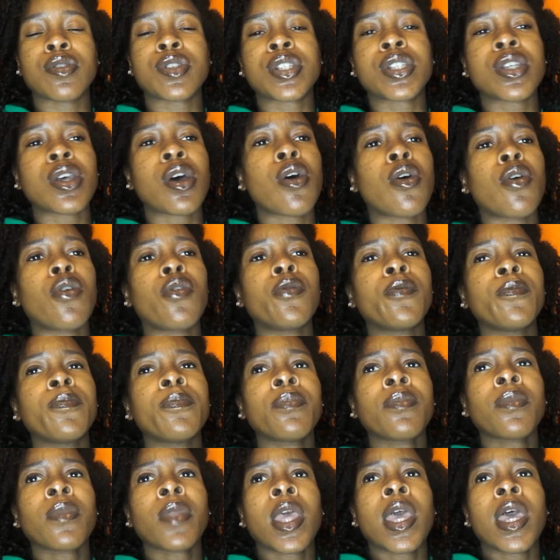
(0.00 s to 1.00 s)
So
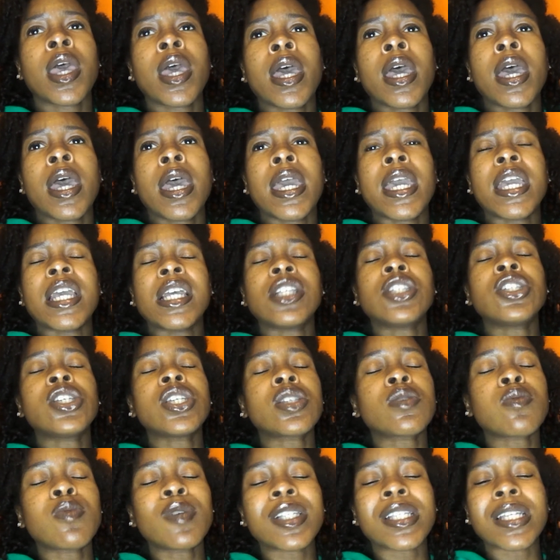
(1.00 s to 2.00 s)
it
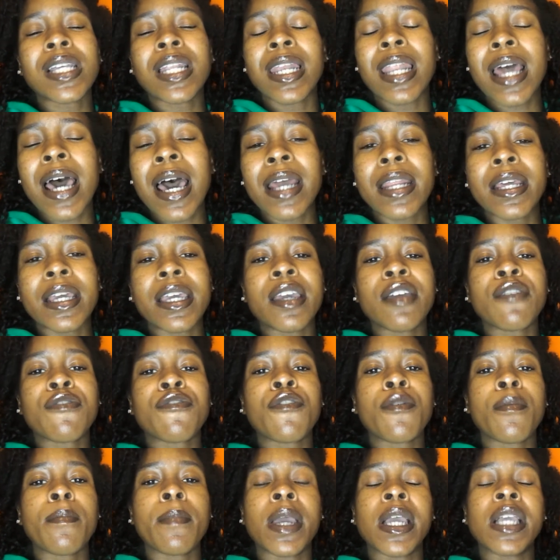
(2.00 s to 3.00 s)
just was a lot of
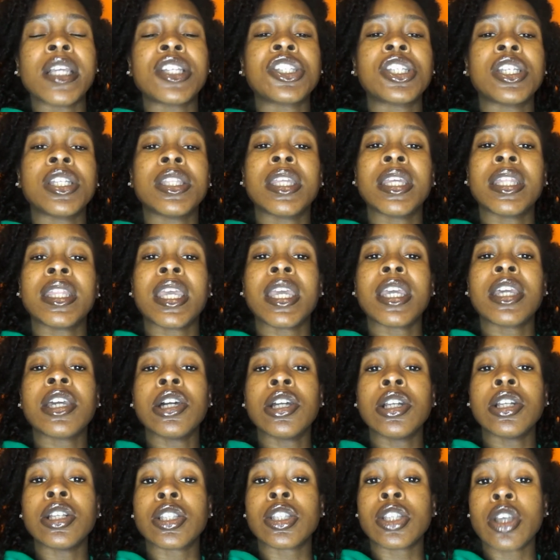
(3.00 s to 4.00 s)
information that they
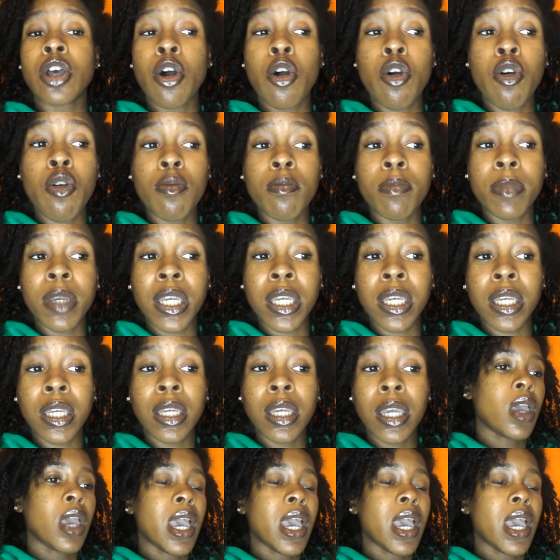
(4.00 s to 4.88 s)
could have told me,